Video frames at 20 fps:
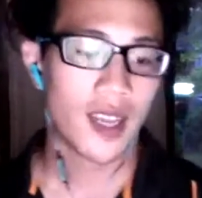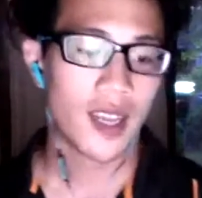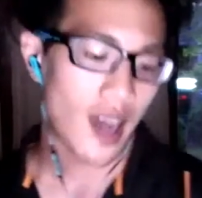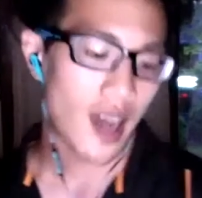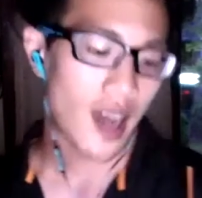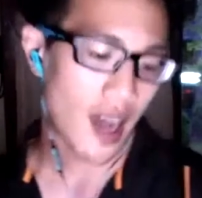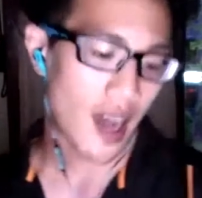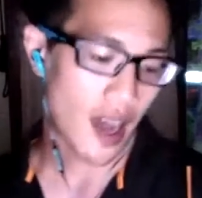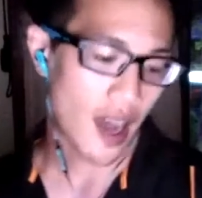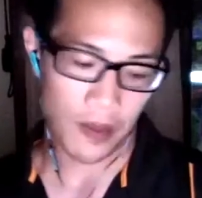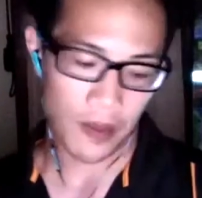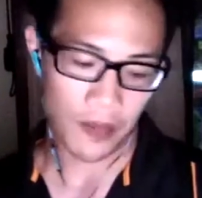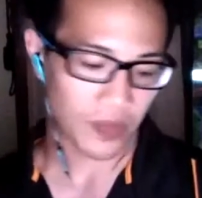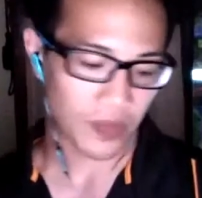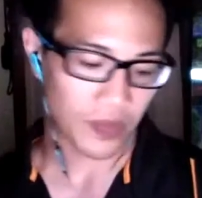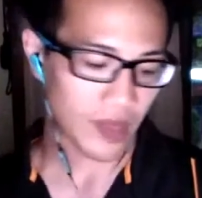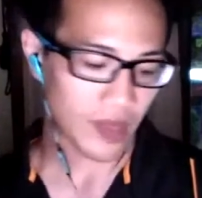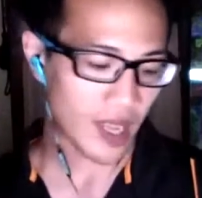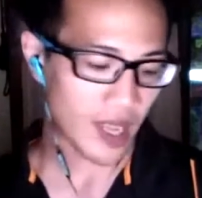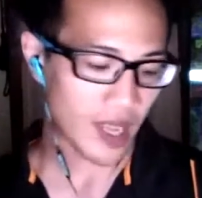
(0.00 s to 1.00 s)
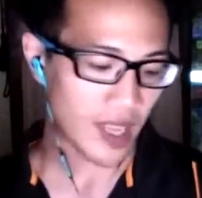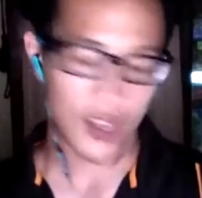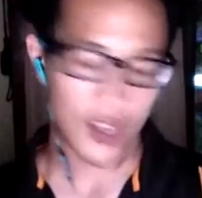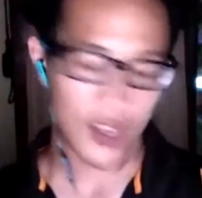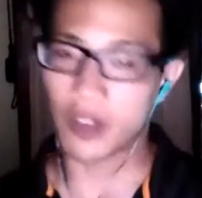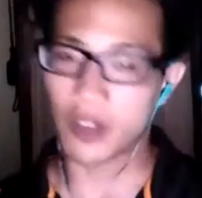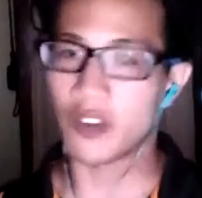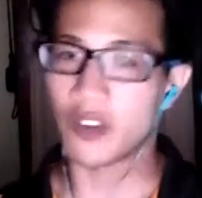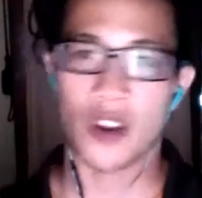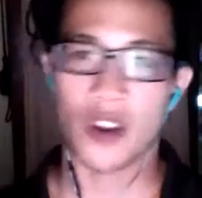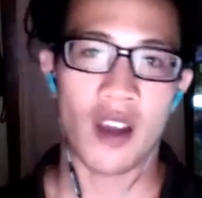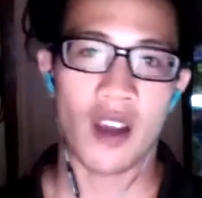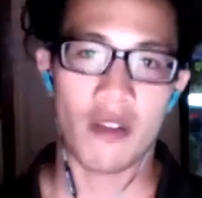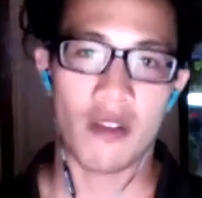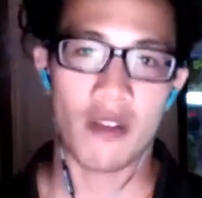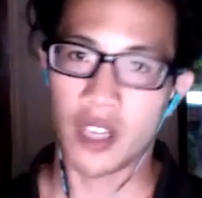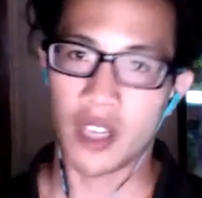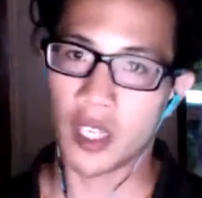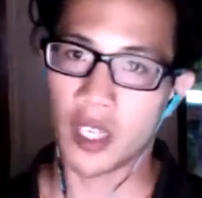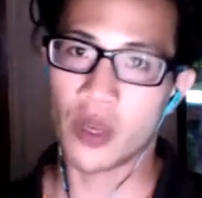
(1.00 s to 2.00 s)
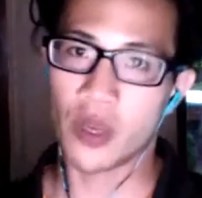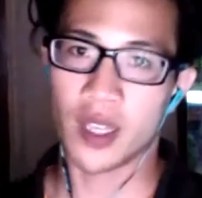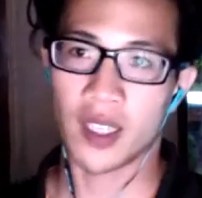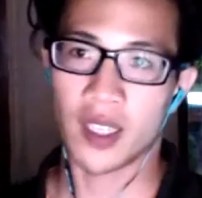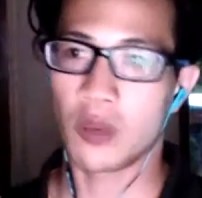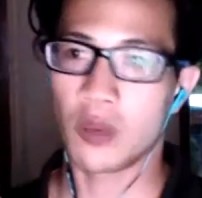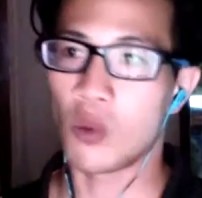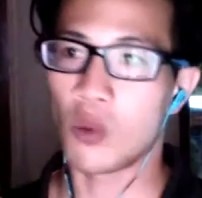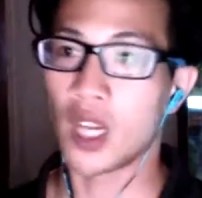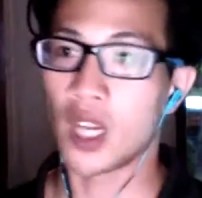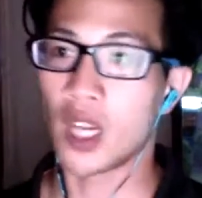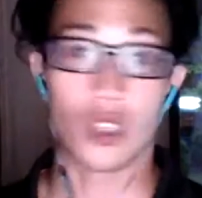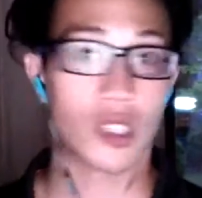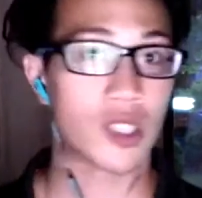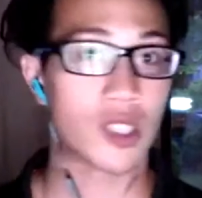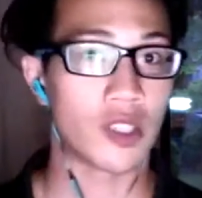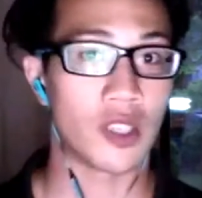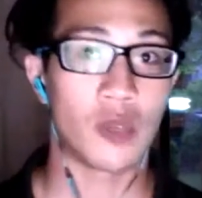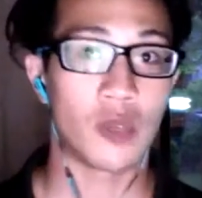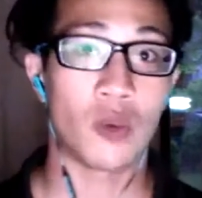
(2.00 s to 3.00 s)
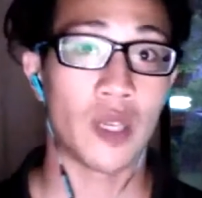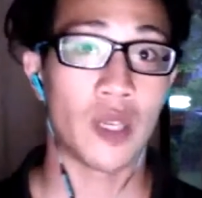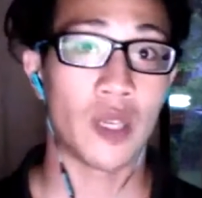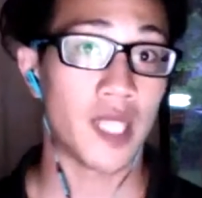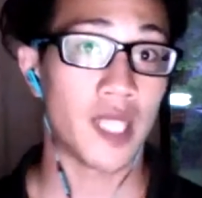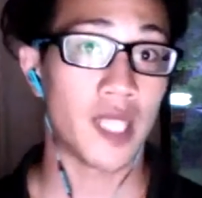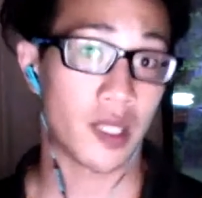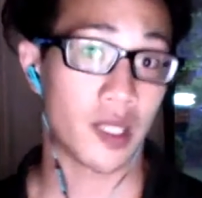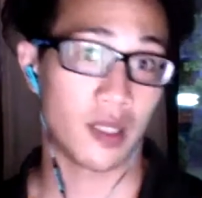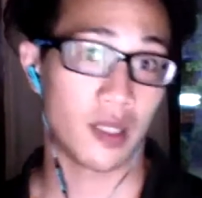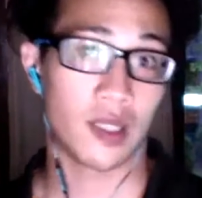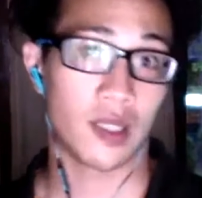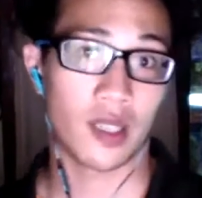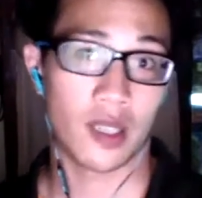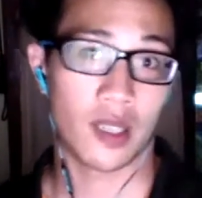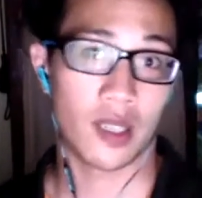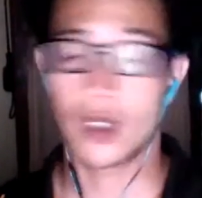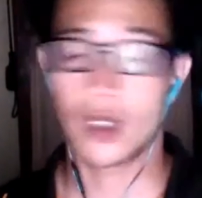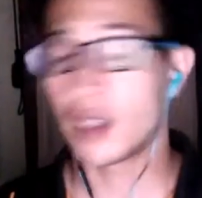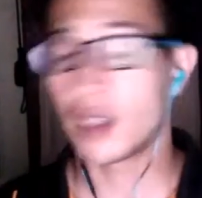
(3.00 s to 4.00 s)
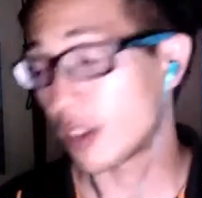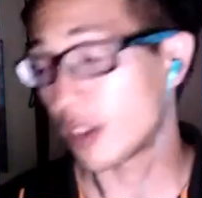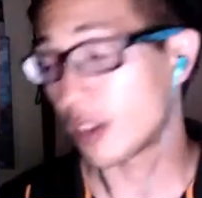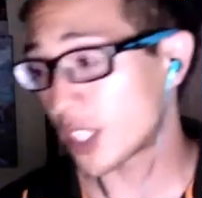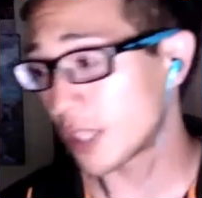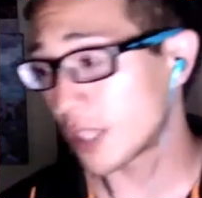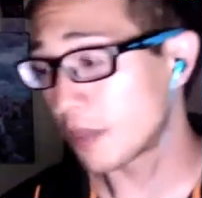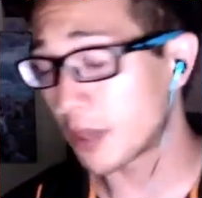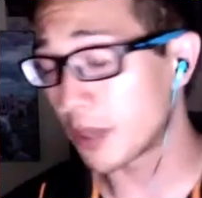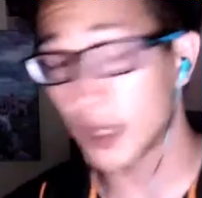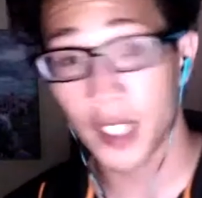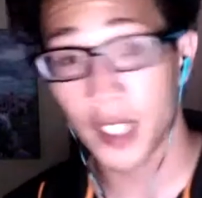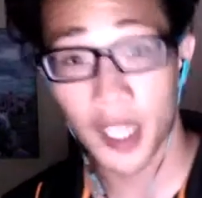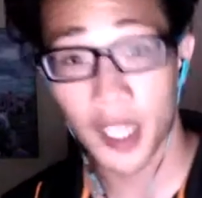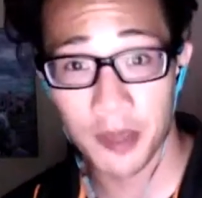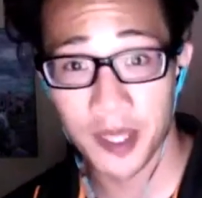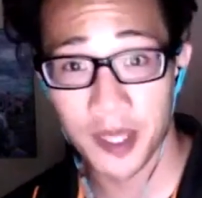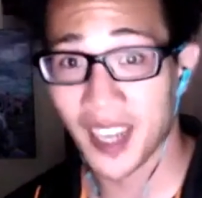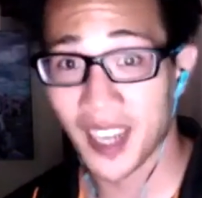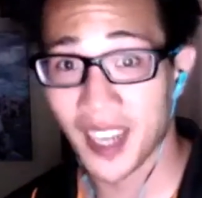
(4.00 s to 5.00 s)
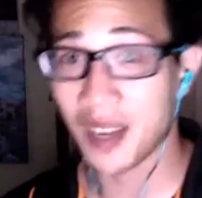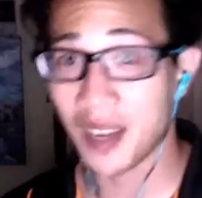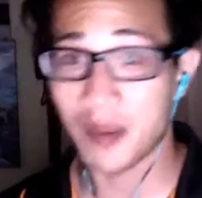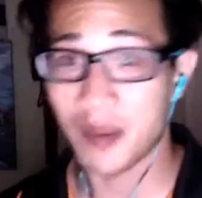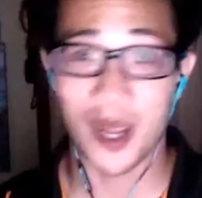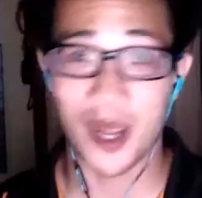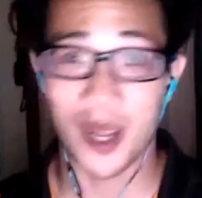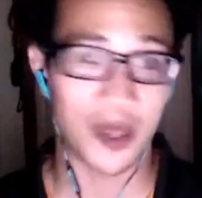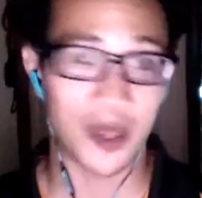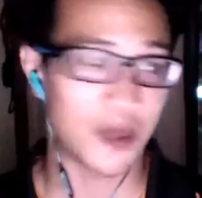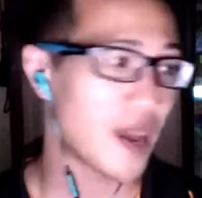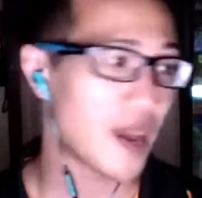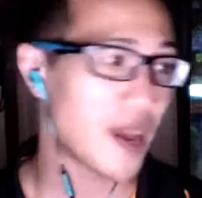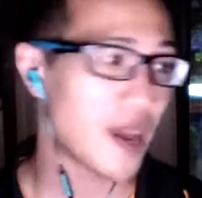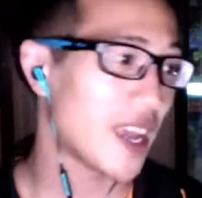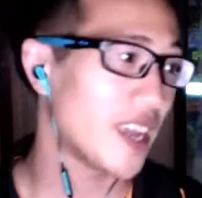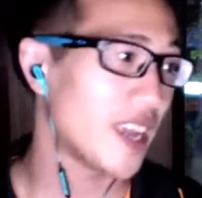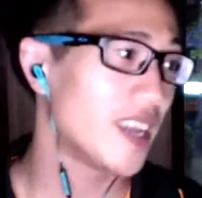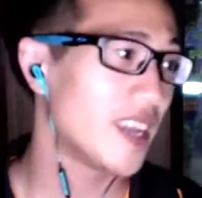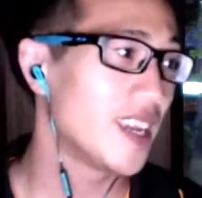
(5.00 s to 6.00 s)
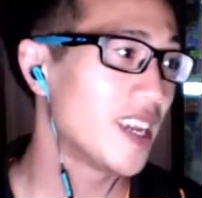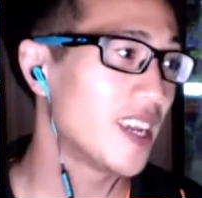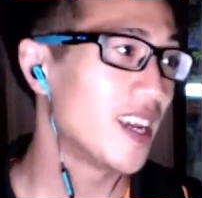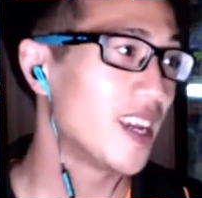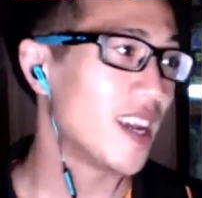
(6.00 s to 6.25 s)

and then you can figure out really quickly what looks good, what doesn't look good. There are simple tips that come along the way.